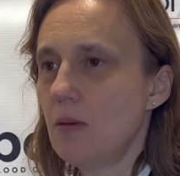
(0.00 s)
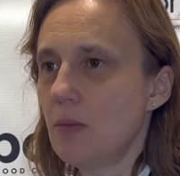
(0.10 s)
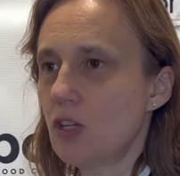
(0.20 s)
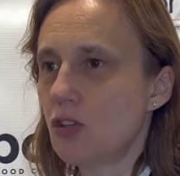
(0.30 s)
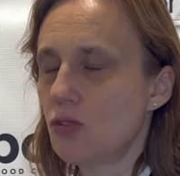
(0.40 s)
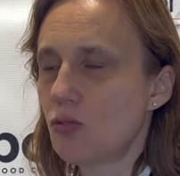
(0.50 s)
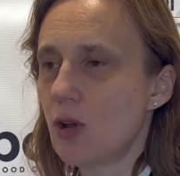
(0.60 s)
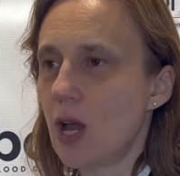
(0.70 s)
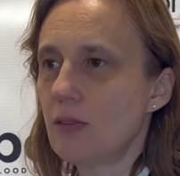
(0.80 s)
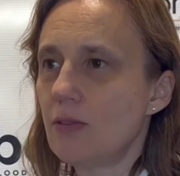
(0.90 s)
patients
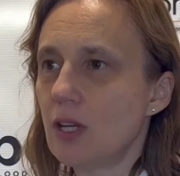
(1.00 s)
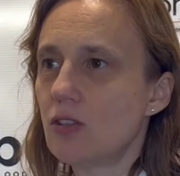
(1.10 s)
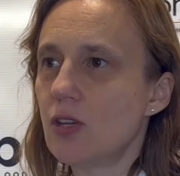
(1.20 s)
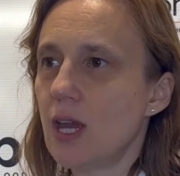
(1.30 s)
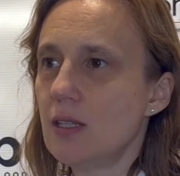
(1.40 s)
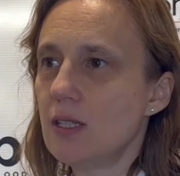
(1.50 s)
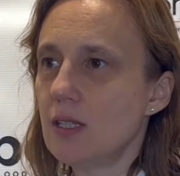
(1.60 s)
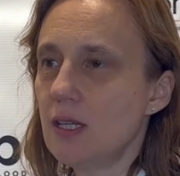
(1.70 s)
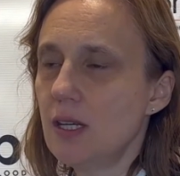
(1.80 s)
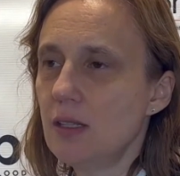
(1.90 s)
who had
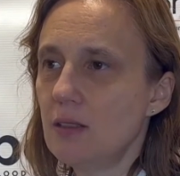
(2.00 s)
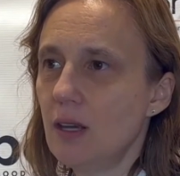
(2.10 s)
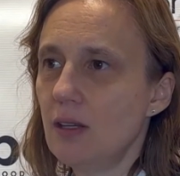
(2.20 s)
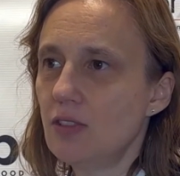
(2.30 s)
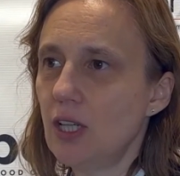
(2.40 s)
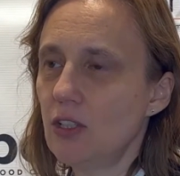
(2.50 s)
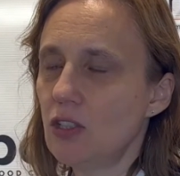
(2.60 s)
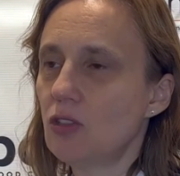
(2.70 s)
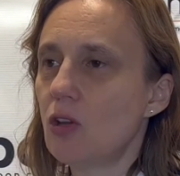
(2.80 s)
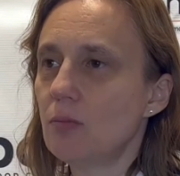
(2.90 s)
FLT3-ITD, they really
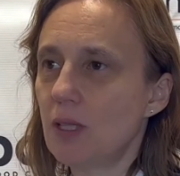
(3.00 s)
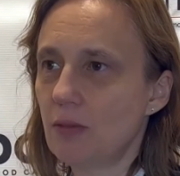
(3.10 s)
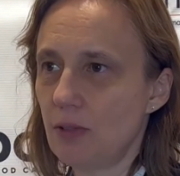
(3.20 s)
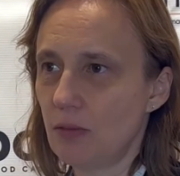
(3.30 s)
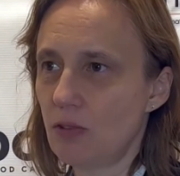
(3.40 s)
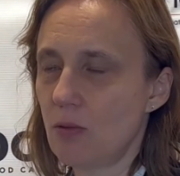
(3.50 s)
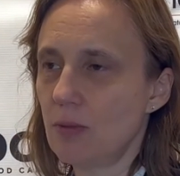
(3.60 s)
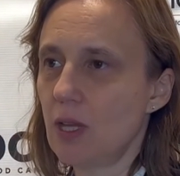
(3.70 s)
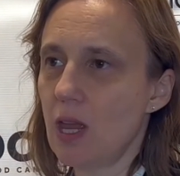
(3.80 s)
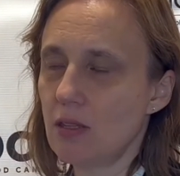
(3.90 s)
did not benefit from
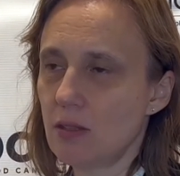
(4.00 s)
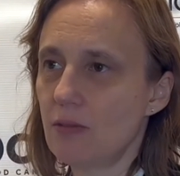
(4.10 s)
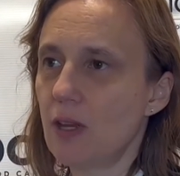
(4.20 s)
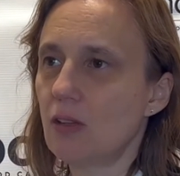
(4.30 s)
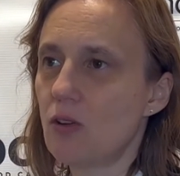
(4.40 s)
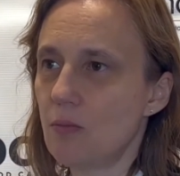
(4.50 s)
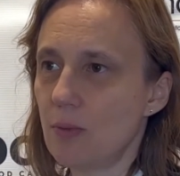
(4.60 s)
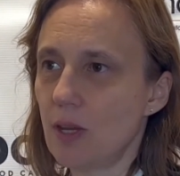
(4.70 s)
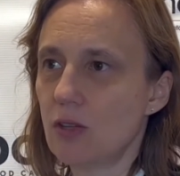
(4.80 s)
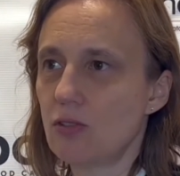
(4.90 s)
the aza-ven
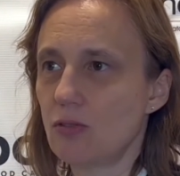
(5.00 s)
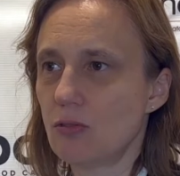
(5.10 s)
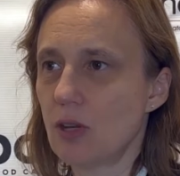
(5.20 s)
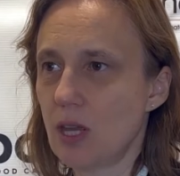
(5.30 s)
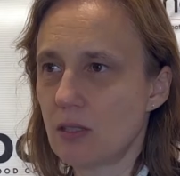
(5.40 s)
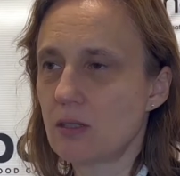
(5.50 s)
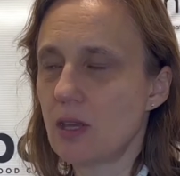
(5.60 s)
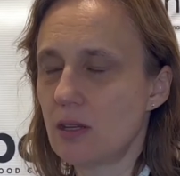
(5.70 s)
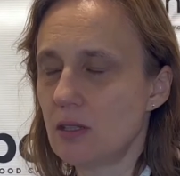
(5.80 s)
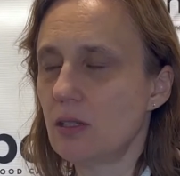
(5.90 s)
compared to
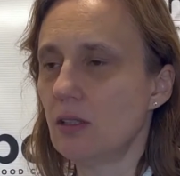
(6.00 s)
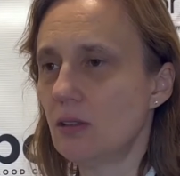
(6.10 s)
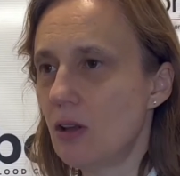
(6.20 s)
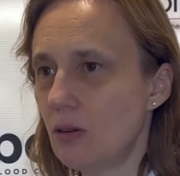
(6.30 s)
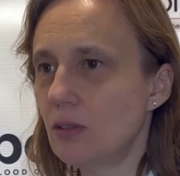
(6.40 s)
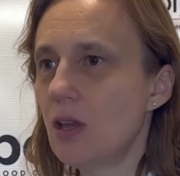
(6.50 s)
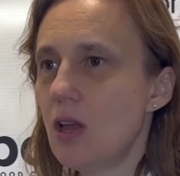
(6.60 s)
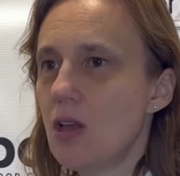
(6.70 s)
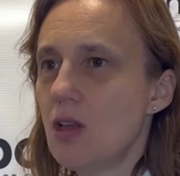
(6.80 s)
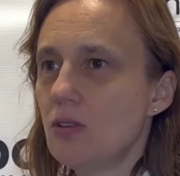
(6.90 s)
azacitidine alone.
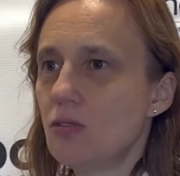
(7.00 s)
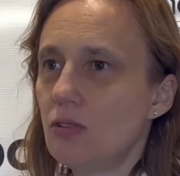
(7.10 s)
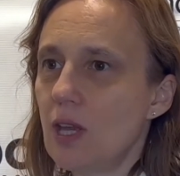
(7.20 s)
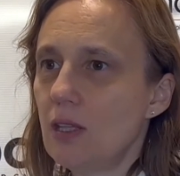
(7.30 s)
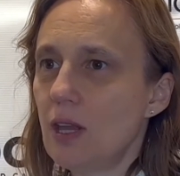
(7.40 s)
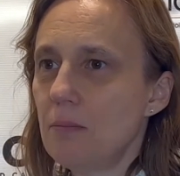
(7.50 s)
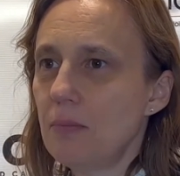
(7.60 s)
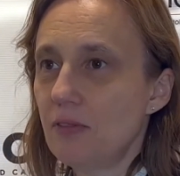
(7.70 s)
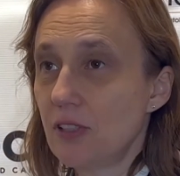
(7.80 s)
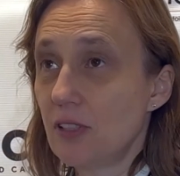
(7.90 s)
So then I
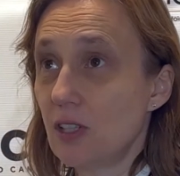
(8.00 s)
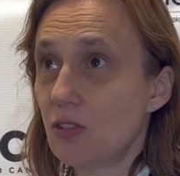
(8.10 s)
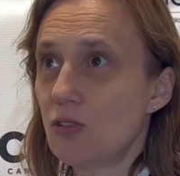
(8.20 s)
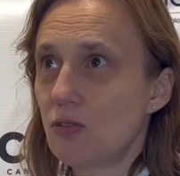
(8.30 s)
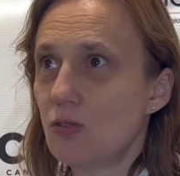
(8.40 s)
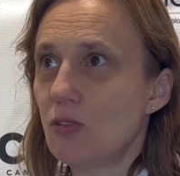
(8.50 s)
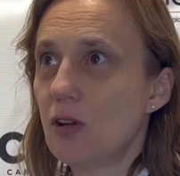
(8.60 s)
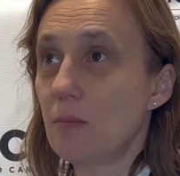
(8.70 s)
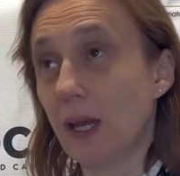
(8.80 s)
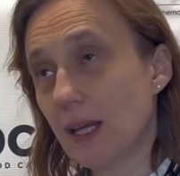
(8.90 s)
pivoted into
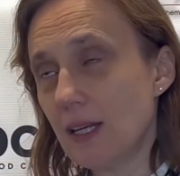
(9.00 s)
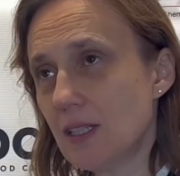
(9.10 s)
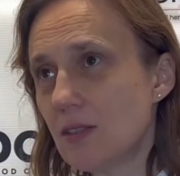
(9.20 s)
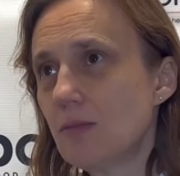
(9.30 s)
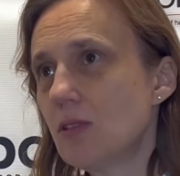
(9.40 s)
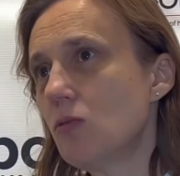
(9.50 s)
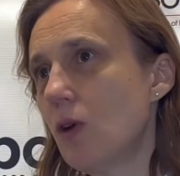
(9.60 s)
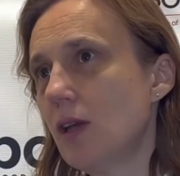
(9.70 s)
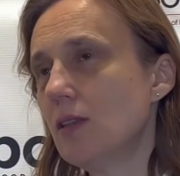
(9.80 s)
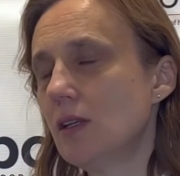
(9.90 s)
mechanisms
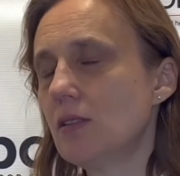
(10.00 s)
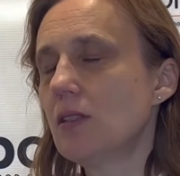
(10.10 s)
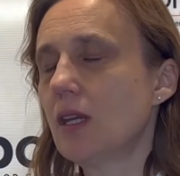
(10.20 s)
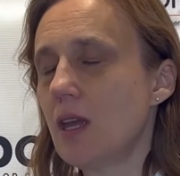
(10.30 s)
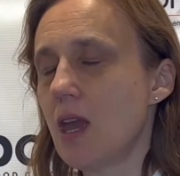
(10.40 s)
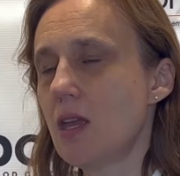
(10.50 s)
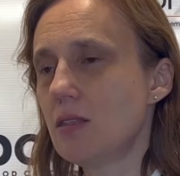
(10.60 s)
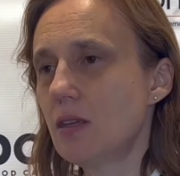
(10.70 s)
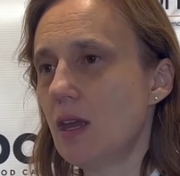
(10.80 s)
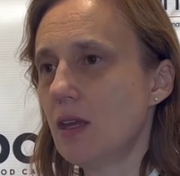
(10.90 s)
why that is the
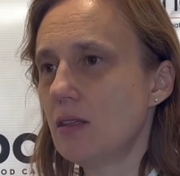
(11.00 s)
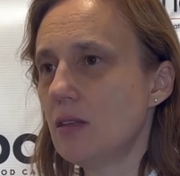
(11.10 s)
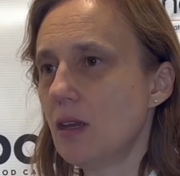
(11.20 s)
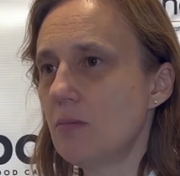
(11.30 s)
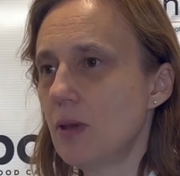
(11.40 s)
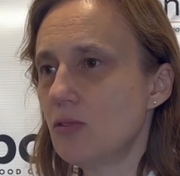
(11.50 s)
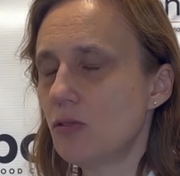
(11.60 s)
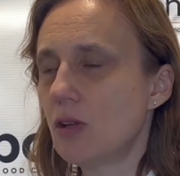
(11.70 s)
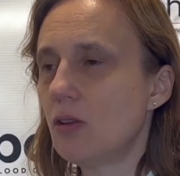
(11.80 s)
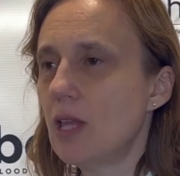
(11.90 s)
case, and based
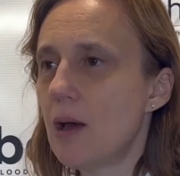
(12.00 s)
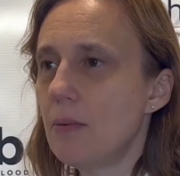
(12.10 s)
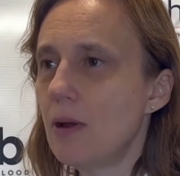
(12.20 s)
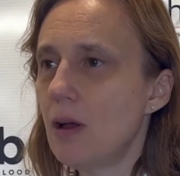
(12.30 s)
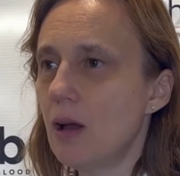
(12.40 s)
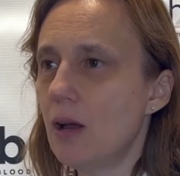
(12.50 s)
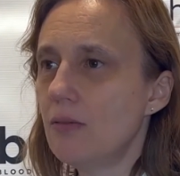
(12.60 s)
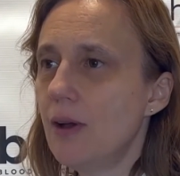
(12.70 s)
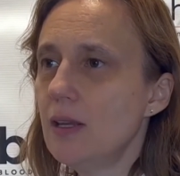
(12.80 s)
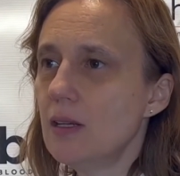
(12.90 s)
on our lab
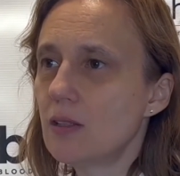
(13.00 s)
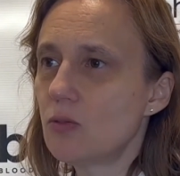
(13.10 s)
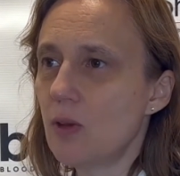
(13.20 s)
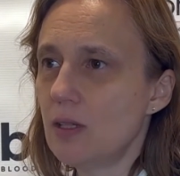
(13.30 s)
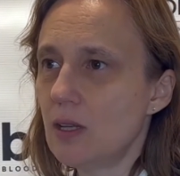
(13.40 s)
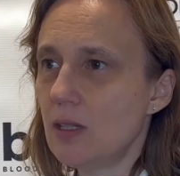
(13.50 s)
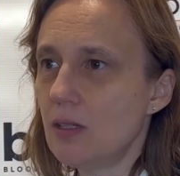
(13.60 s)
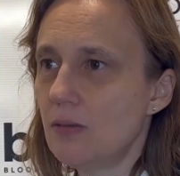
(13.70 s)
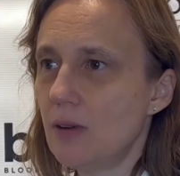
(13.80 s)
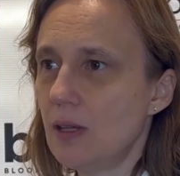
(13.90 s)
findings, we
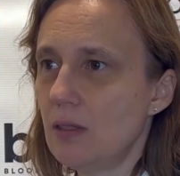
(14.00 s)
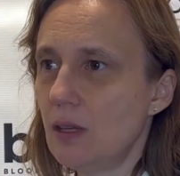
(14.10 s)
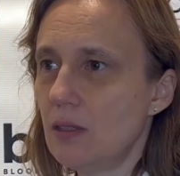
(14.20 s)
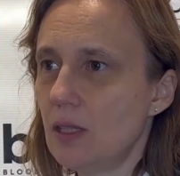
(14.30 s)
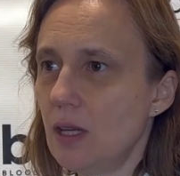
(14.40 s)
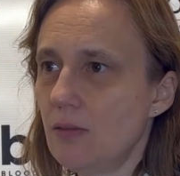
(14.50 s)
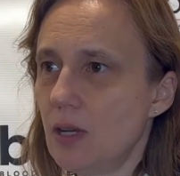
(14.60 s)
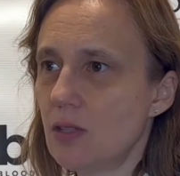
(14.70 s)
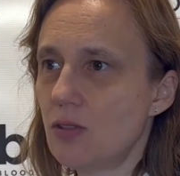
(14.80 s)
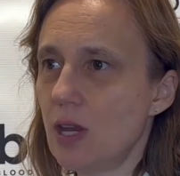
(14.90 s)
identified that the
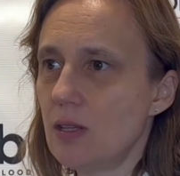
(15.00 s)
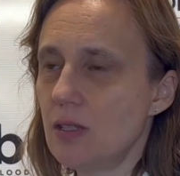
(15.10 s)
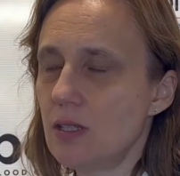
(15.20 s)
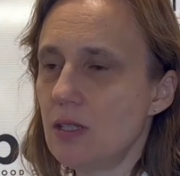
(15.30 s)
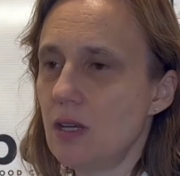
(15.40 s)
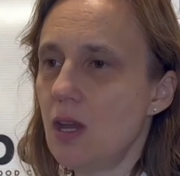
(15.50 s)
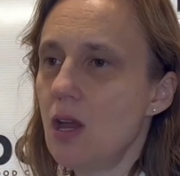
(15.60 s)
FLT3-ITD